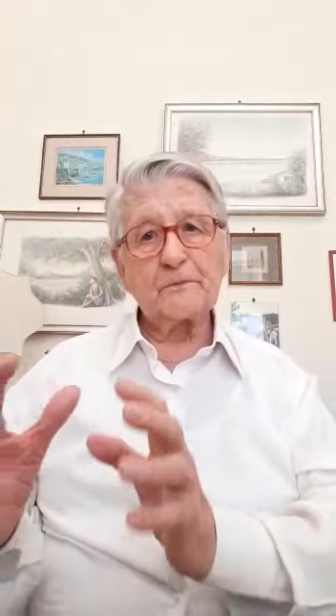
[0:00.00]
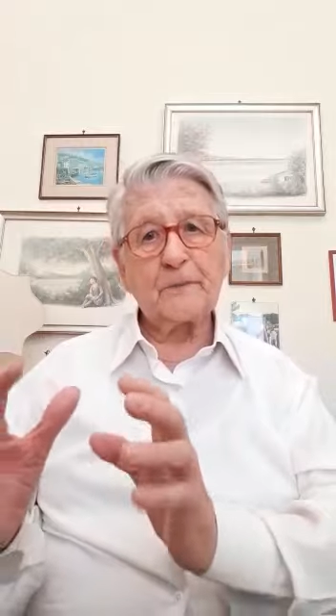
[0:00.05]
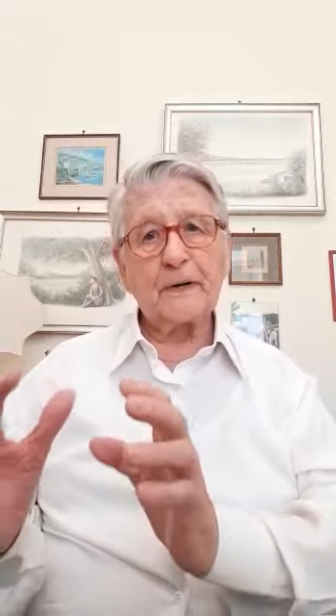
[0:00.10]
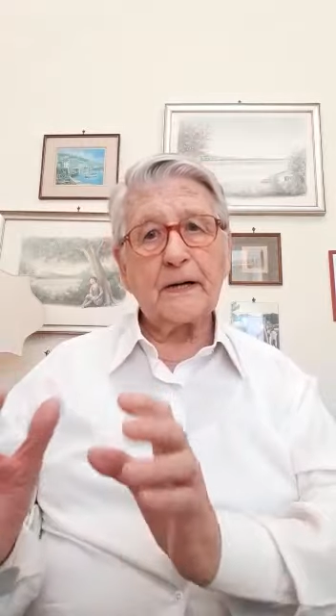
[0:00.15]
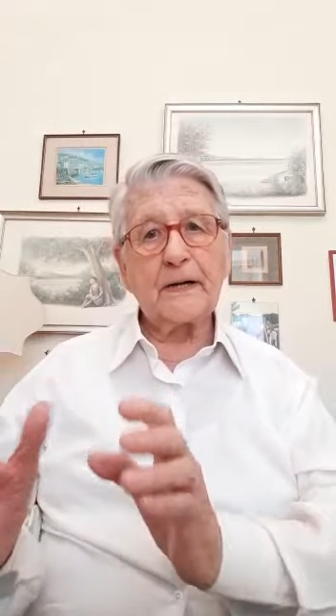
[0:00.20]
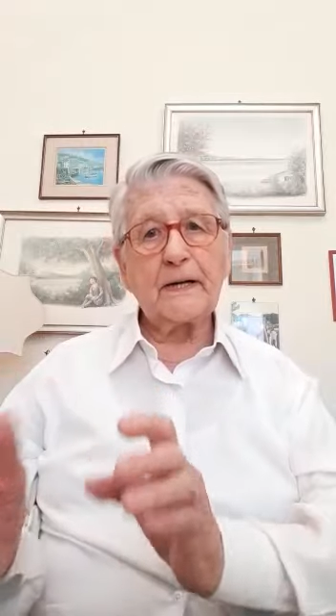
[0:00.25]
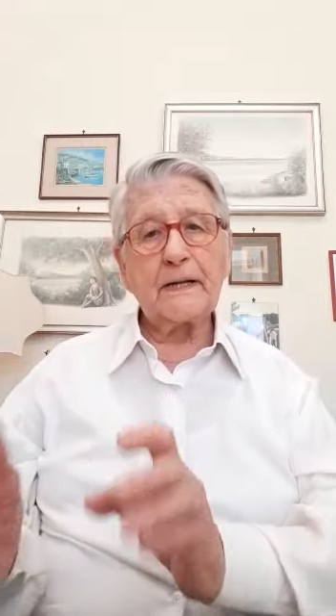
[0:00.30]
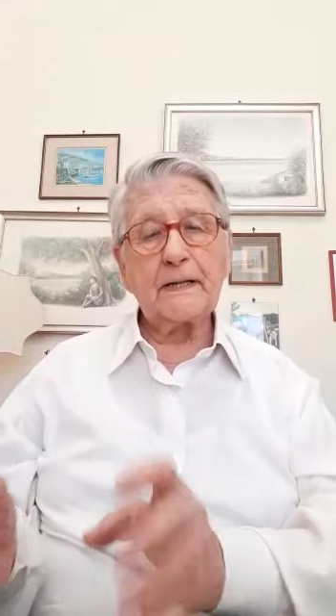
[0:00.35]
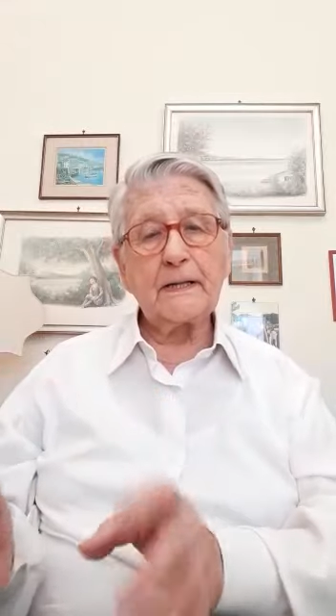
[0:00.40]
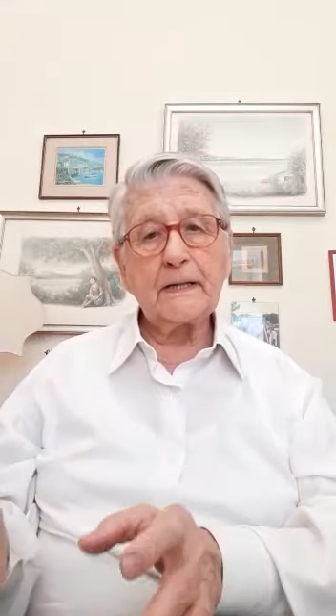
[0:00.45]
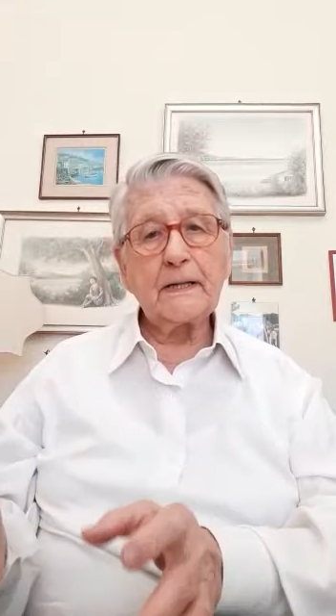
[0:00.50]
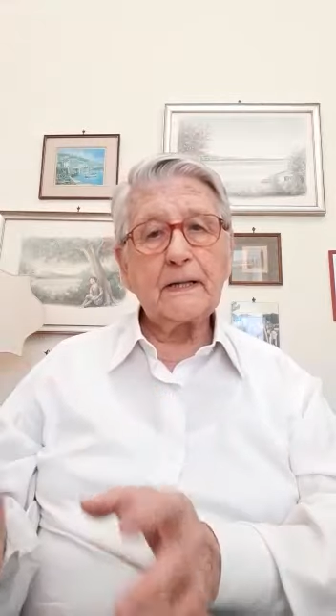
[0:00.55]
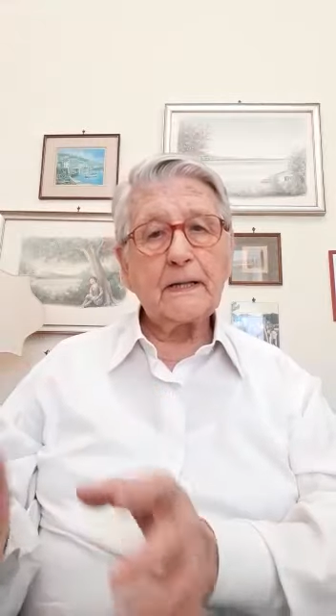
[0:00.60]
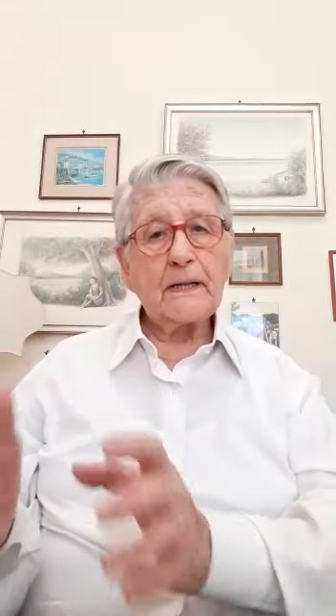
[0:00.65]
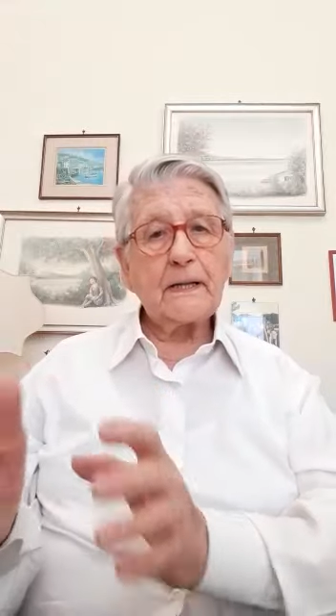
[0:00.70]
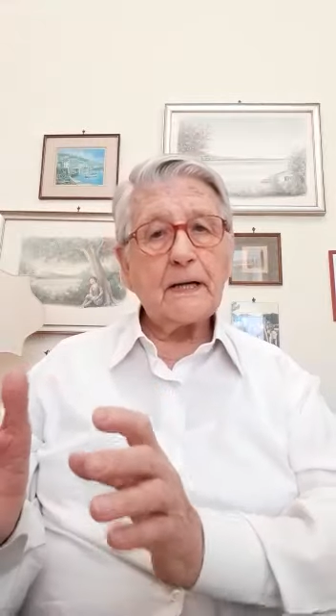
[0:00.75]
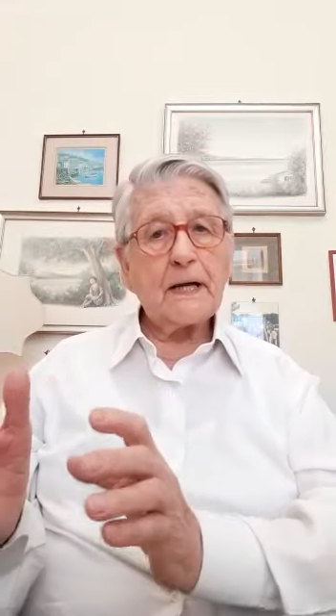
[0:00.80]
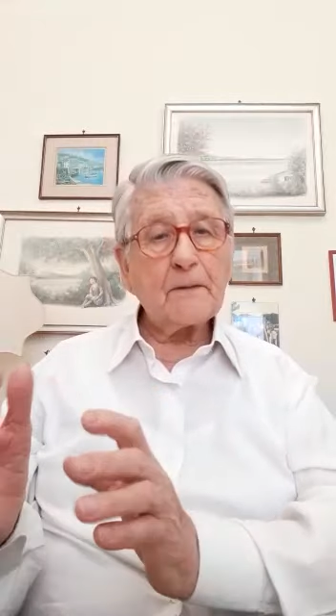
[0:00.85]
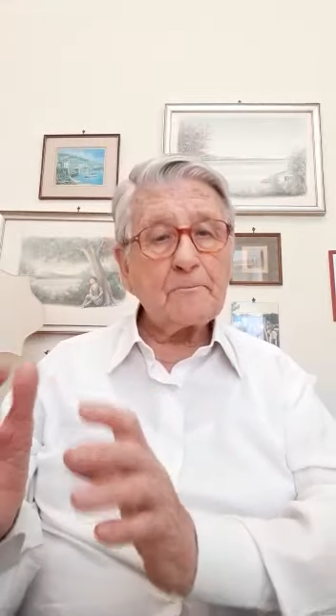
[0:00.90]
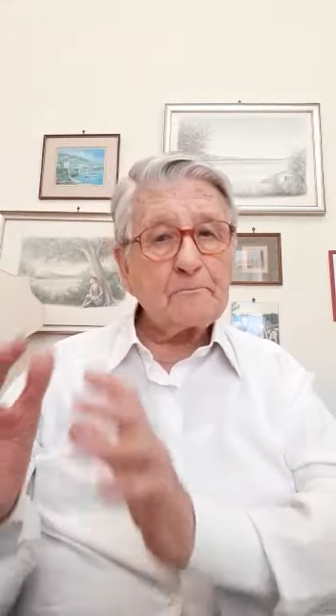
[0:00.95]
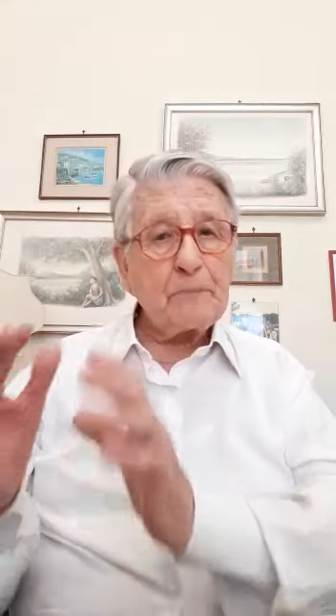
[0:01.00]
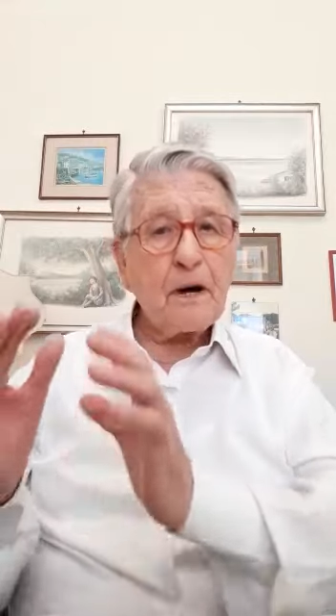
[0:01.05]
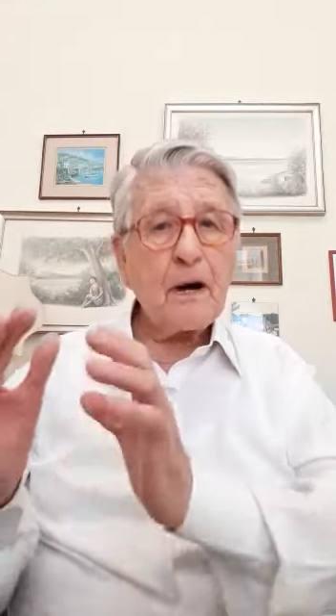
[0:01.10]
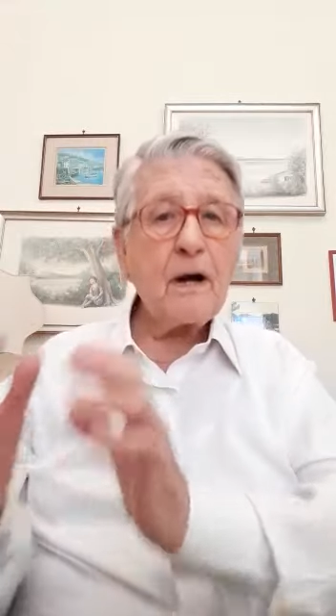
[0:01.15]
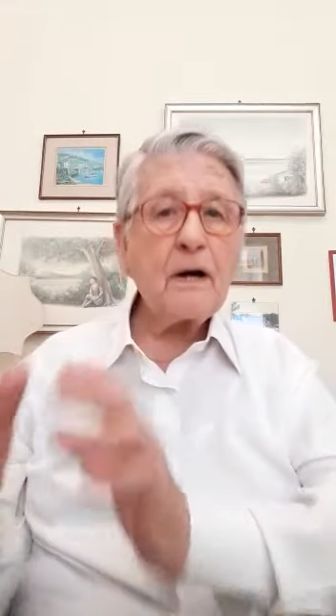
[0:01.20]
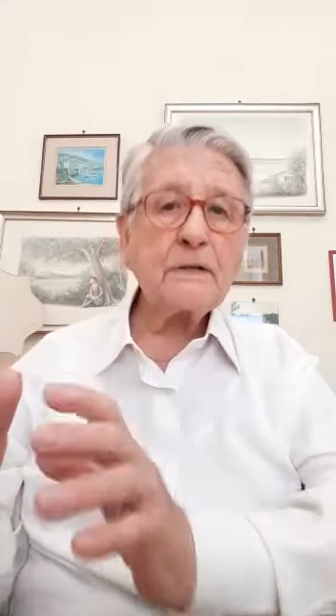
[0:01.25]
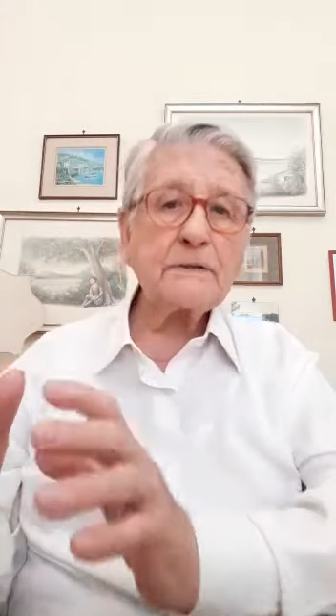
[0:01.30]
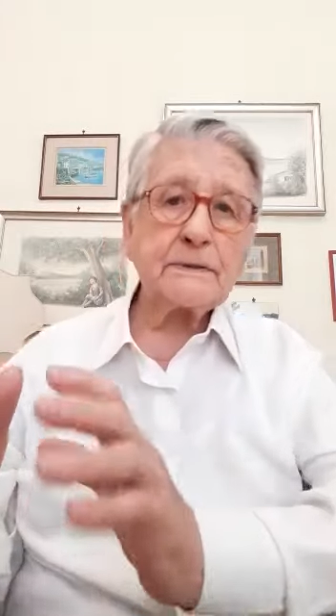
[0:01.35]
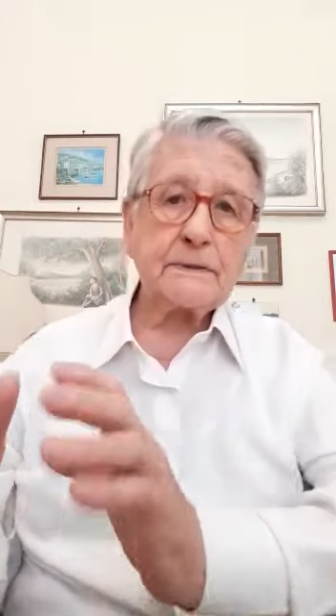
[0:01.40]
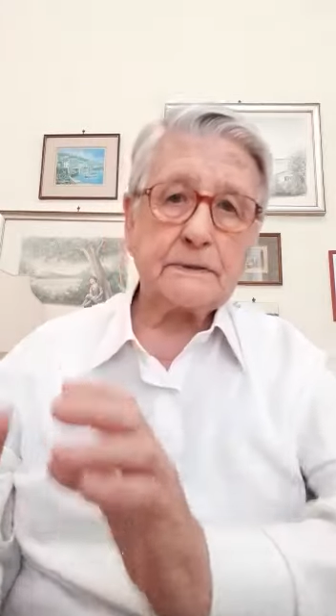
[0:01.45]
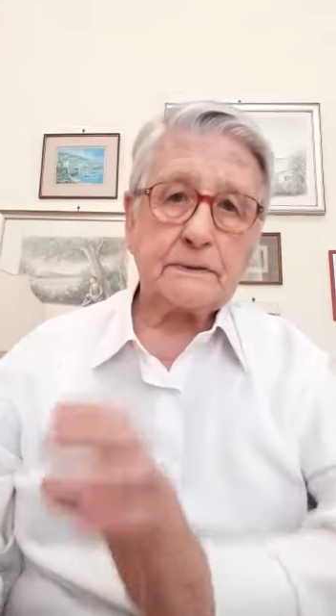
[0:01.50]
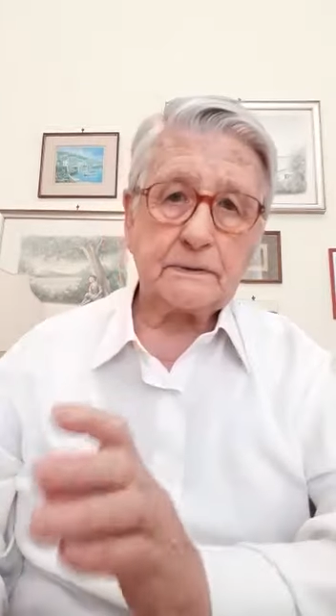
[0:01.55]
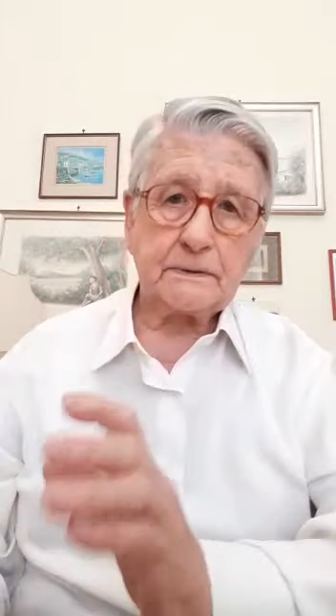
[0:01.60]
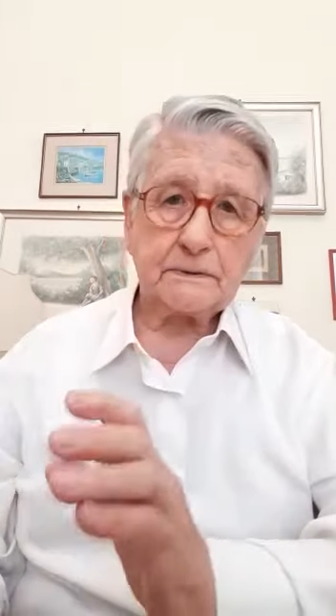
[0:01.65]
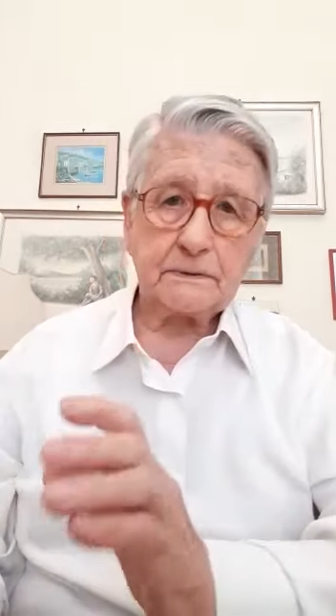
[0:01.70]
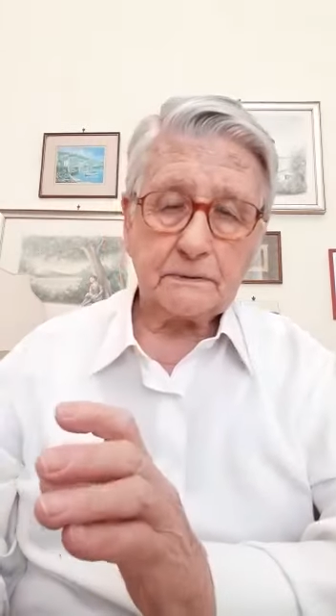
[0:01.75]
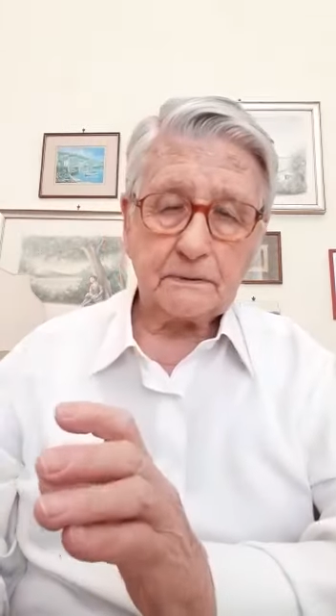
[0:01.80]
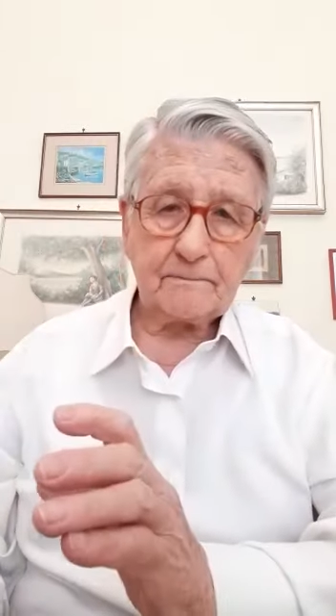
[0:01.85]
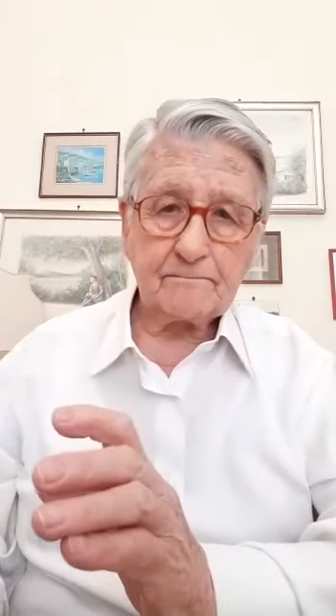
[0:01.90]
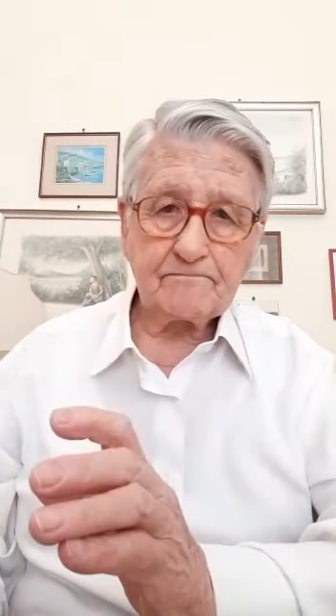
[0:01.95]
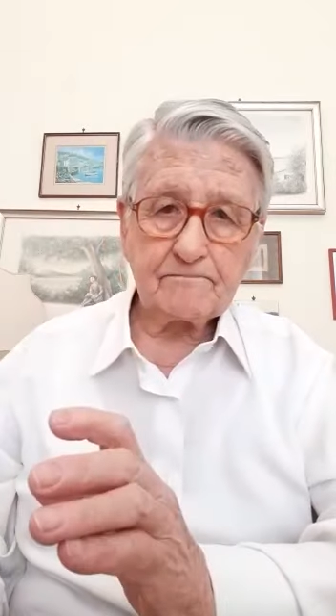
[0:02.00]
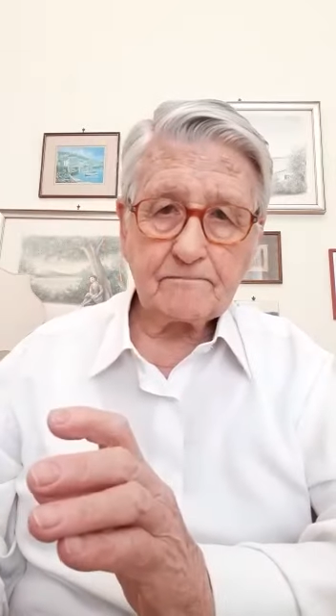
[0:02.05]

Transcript: by a particle.